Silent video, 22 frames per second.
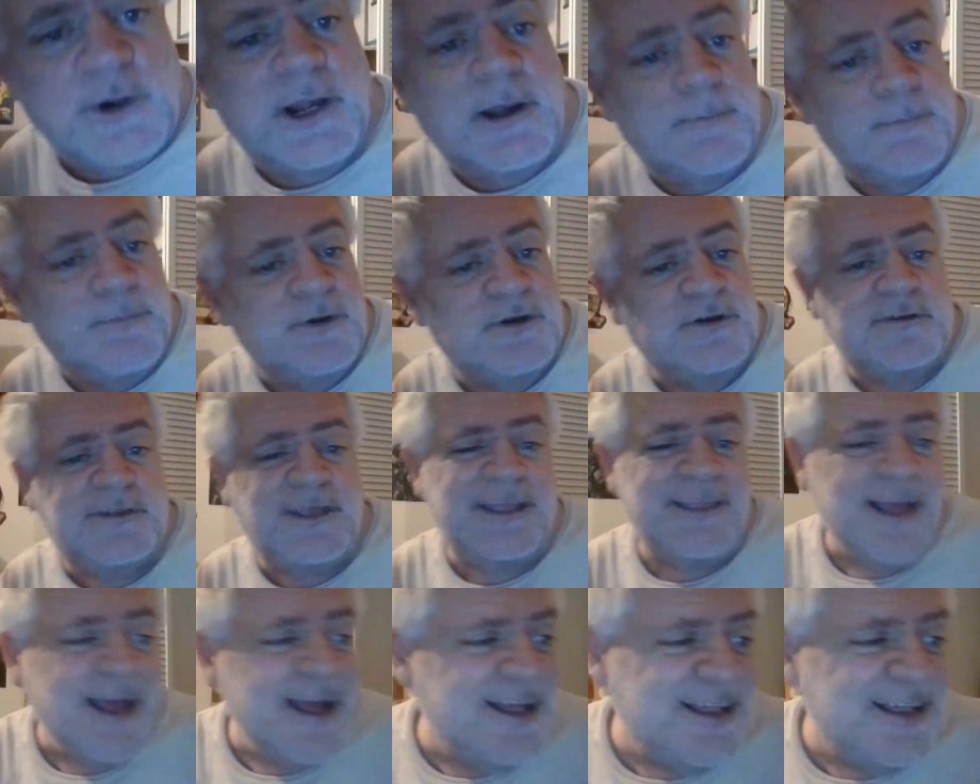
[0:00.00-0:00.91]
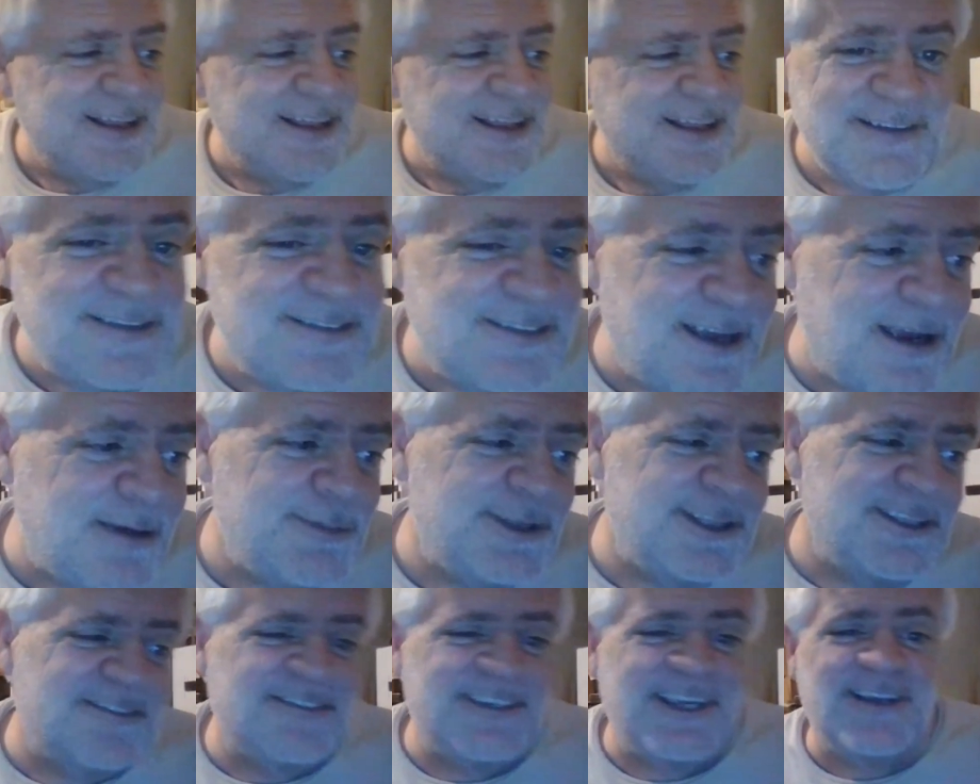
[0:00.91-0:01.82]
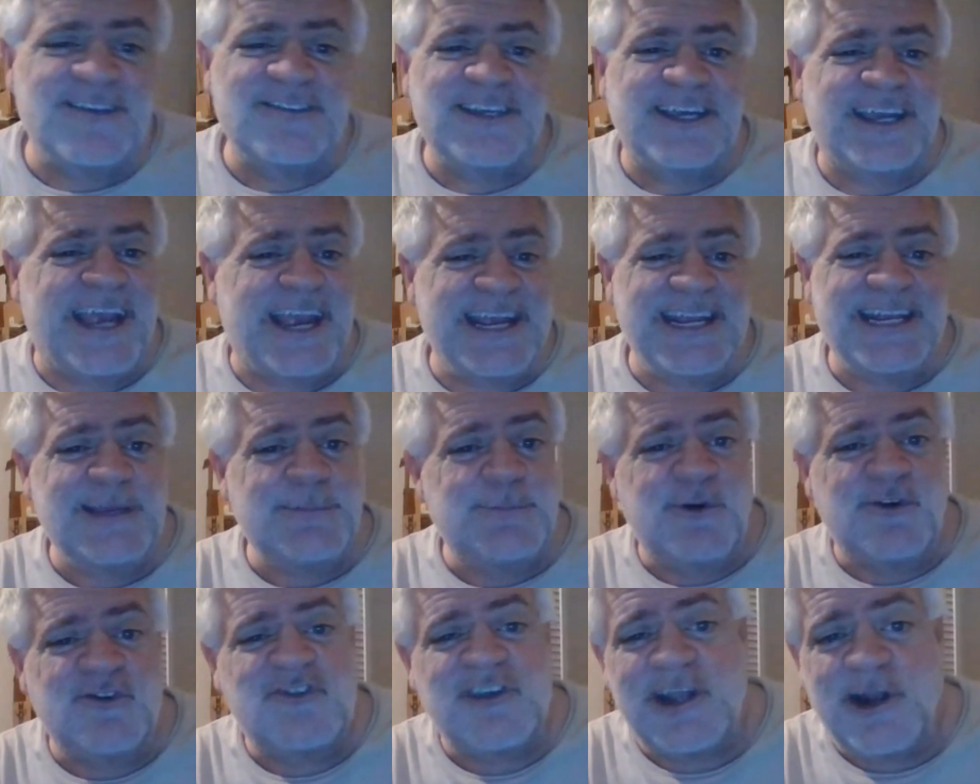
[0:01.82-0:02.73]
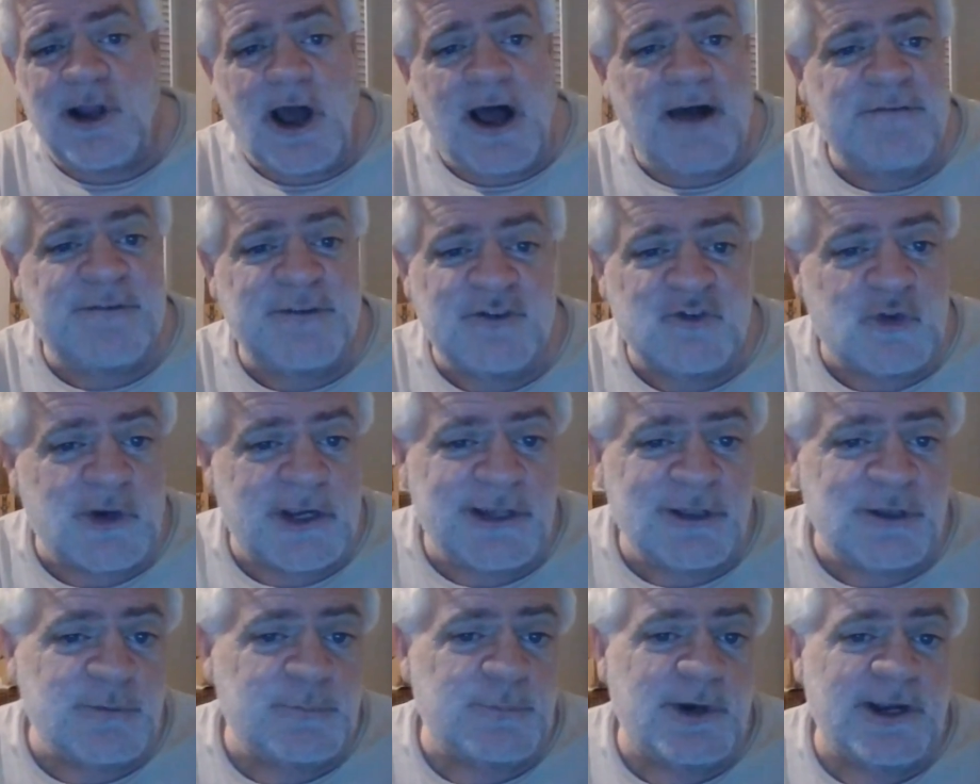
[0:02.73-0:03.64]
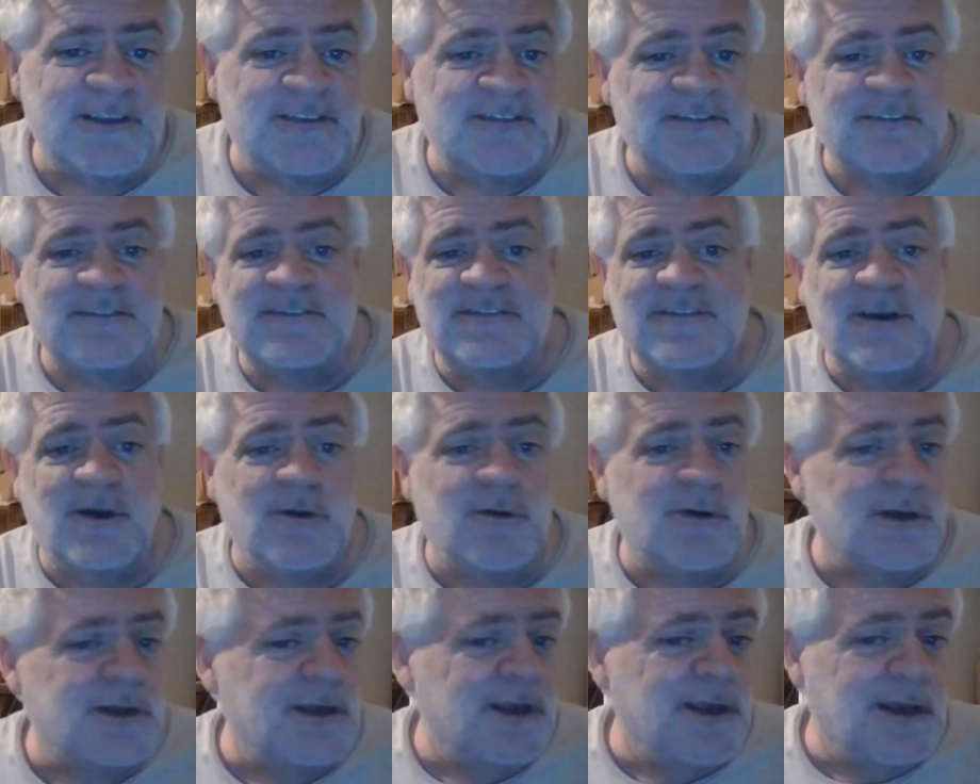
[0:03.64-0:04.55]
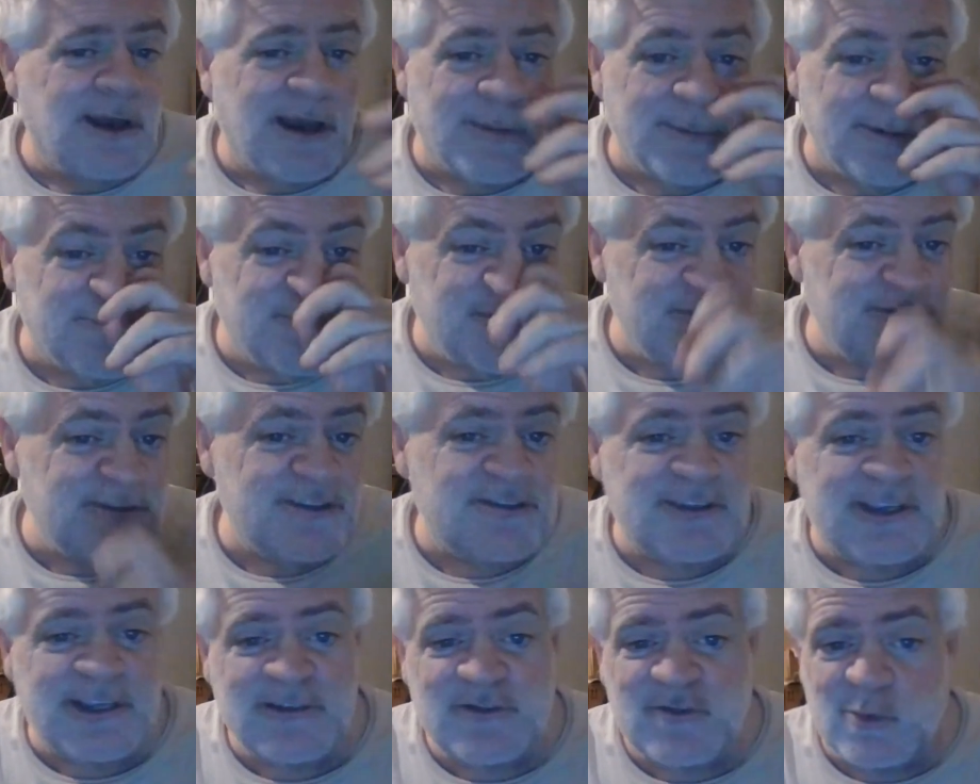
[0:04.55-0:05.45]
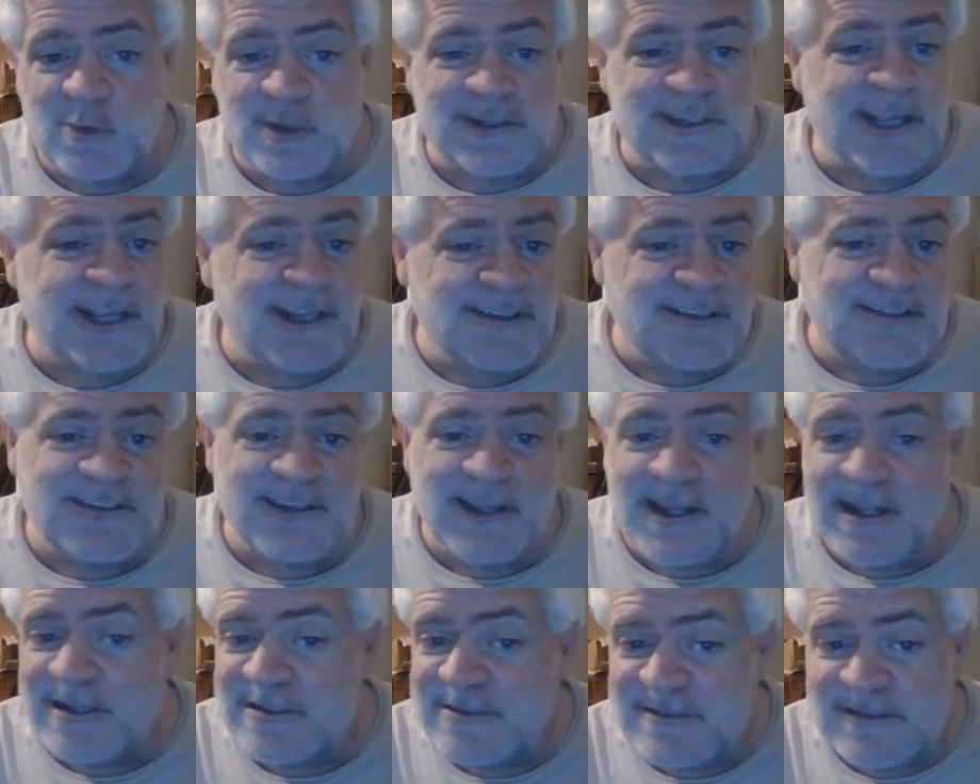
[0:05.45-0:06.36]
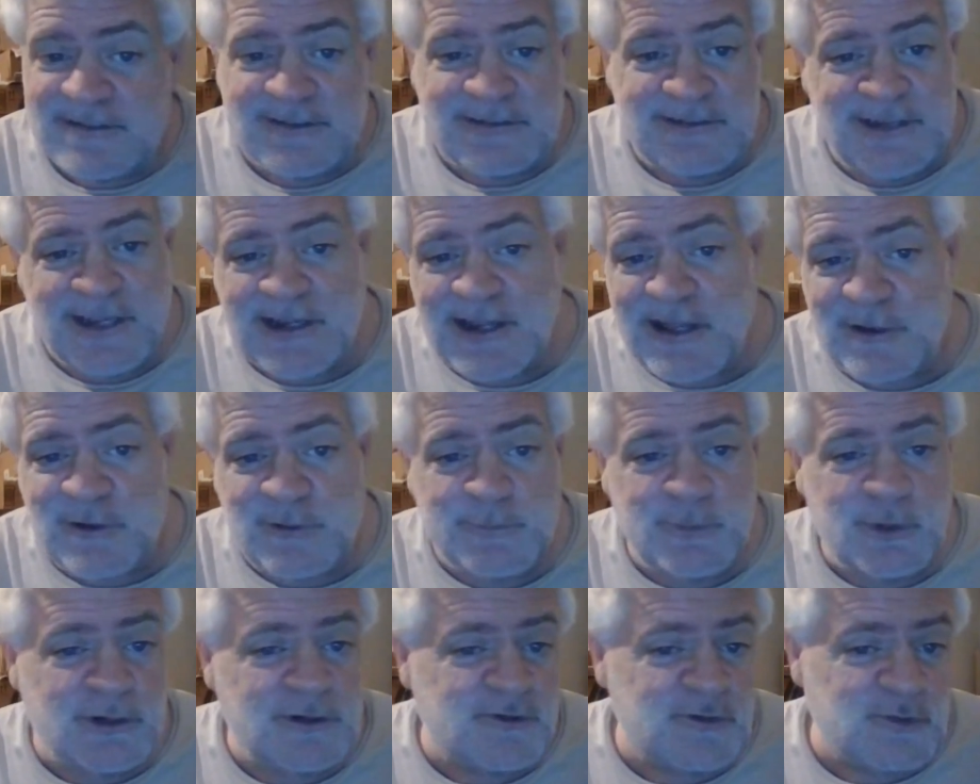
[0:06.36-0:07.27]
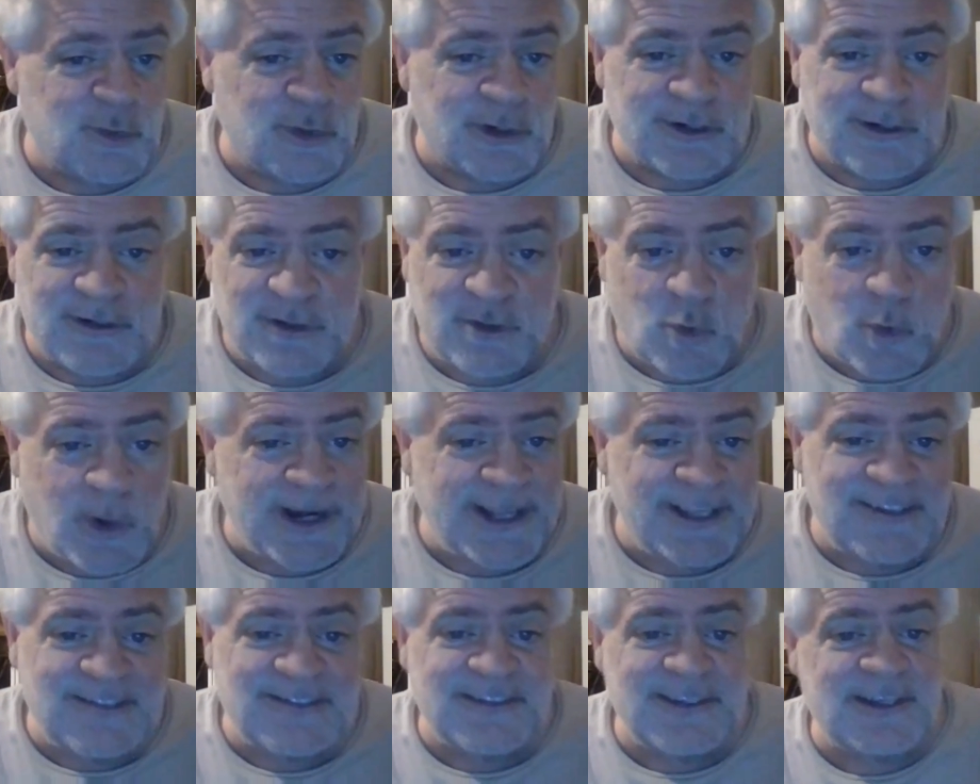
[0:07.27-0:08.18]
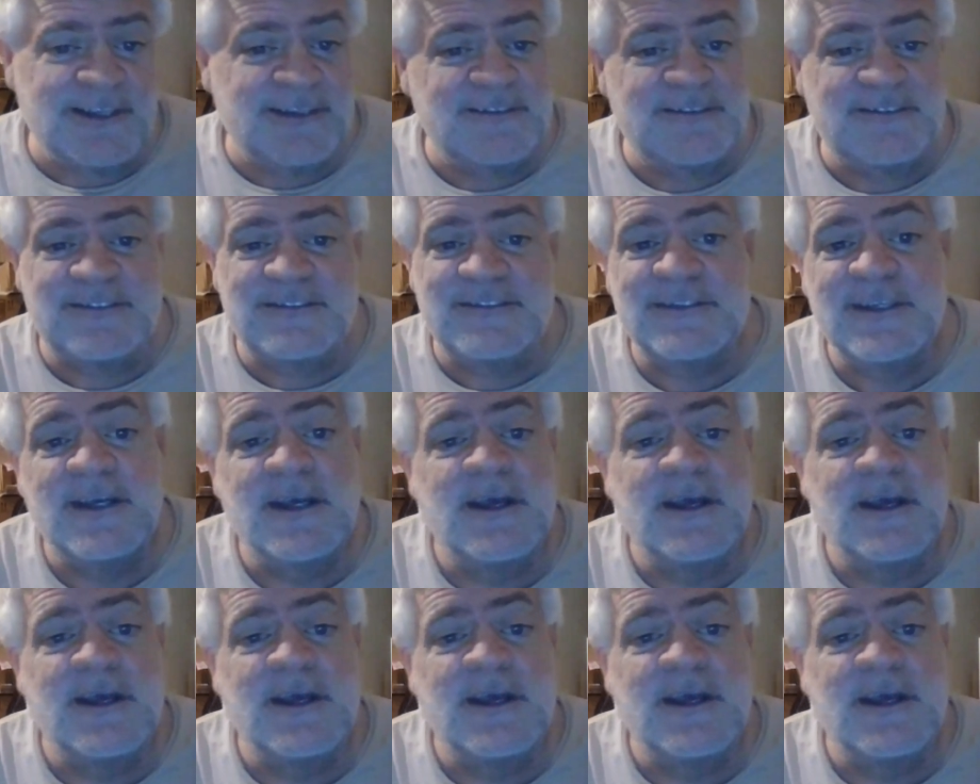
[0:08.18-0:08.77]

up. There's is, is, I mean the sales like 80% off as regular prices. So I mean 50 cents were 10 cents, dollar books were 20 cents,